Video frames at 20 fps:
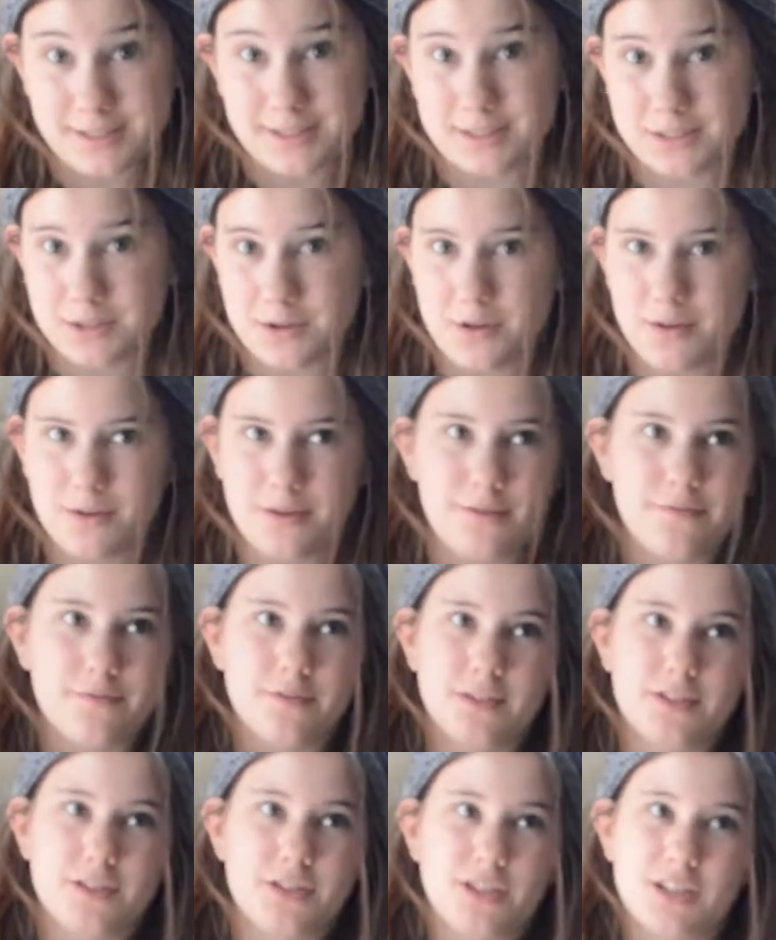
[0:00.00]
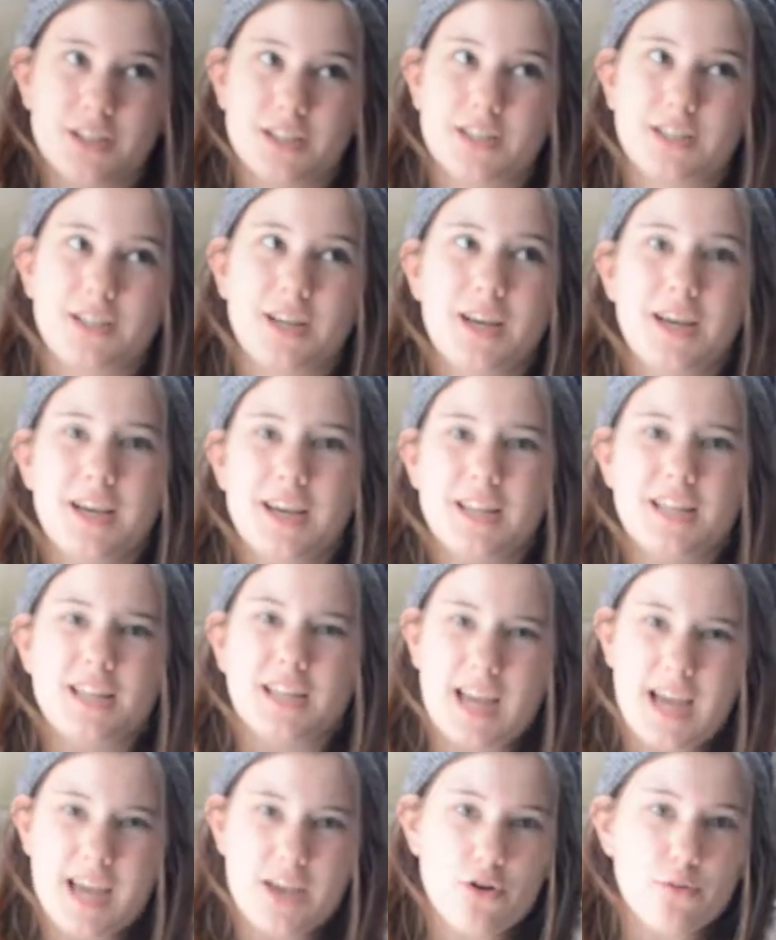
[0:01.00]
So if it's just to
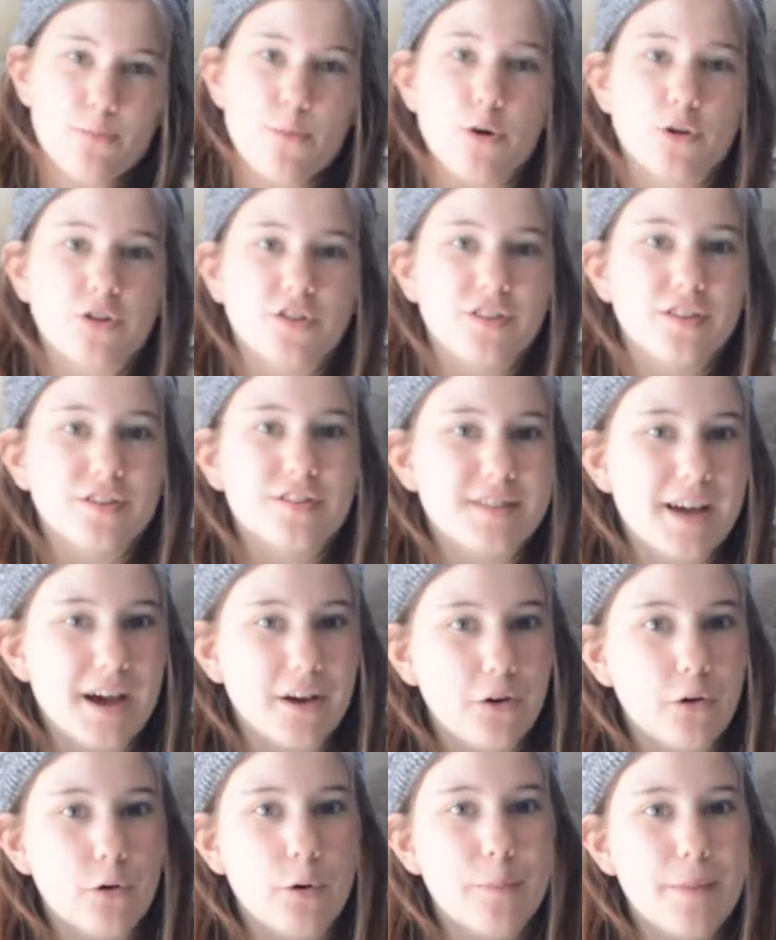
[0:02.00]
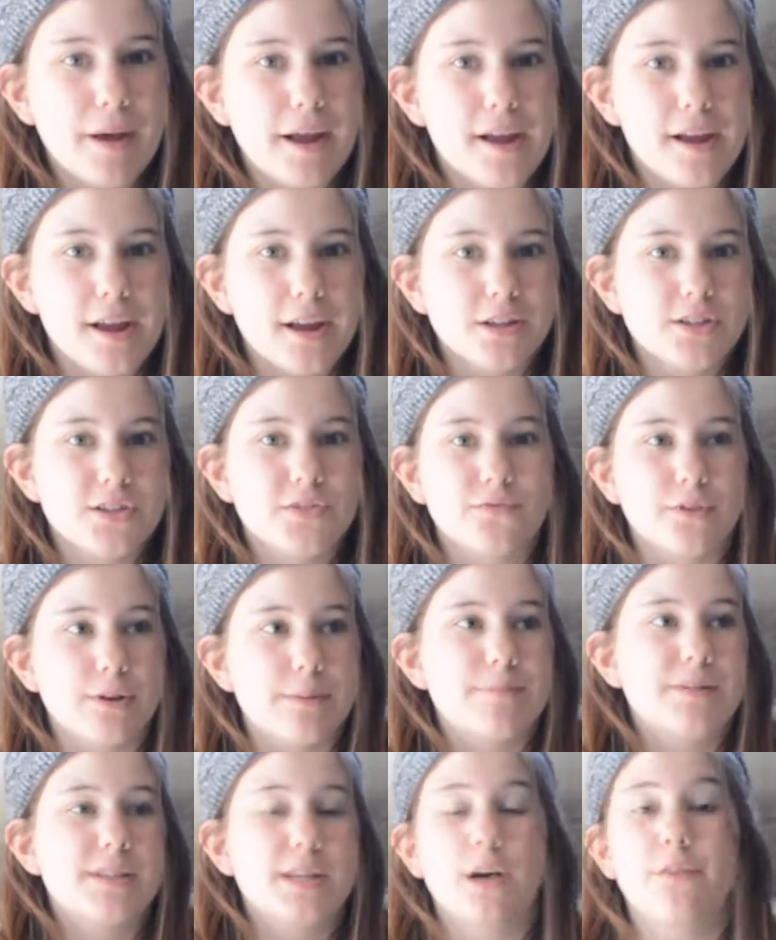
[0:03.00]
get your emotions down on a page, for
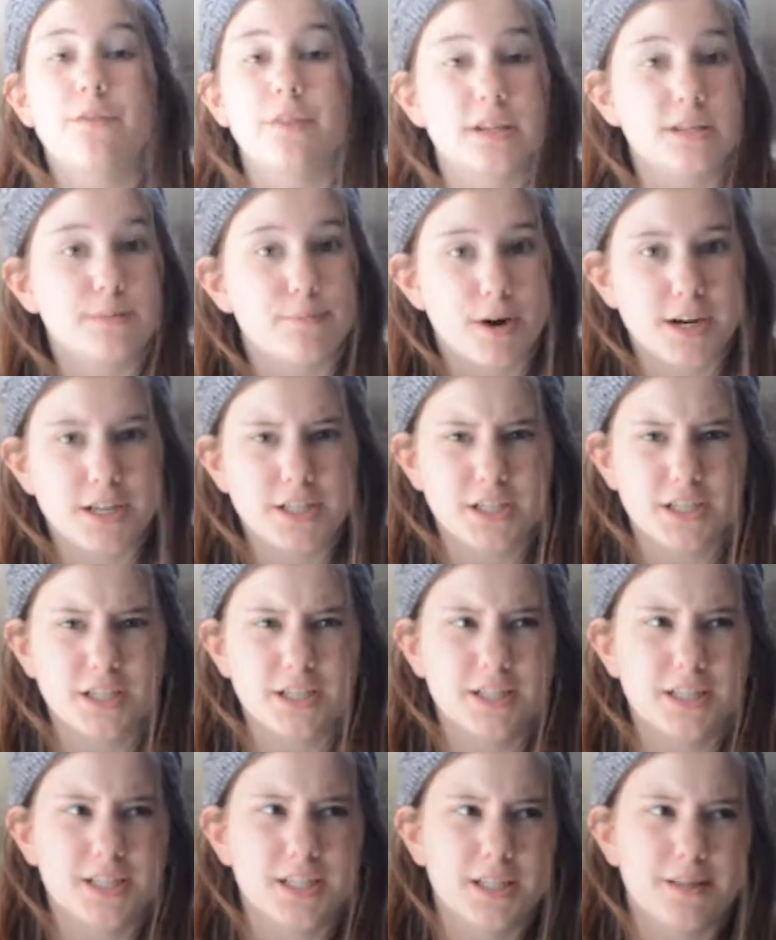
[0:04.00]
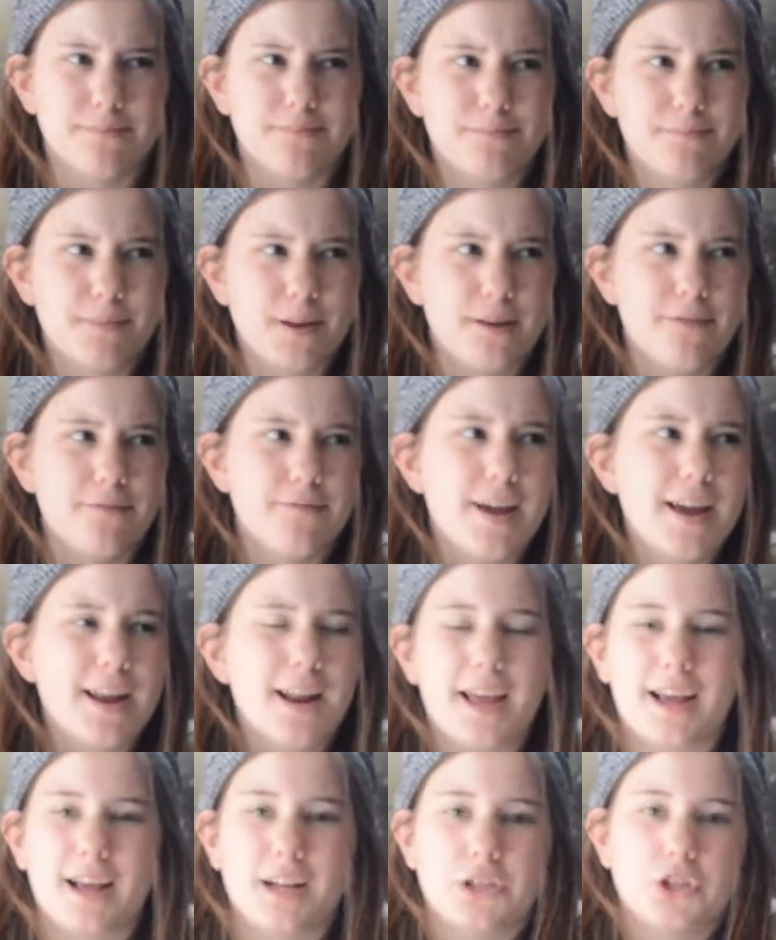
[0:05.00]
self-expression, to convey
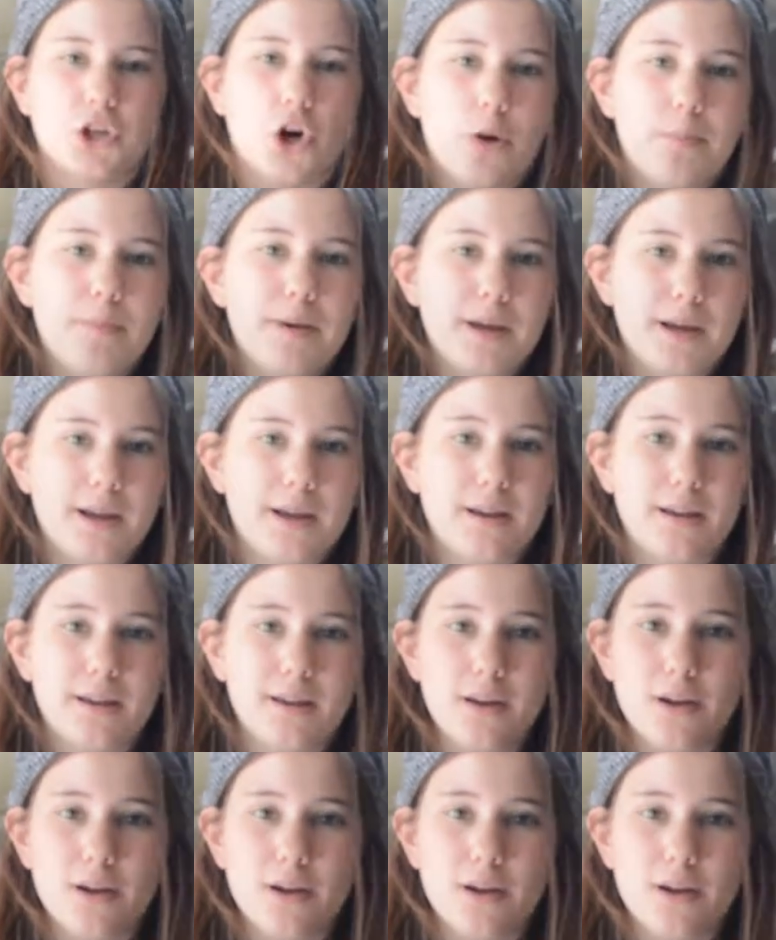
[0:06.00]
like a topic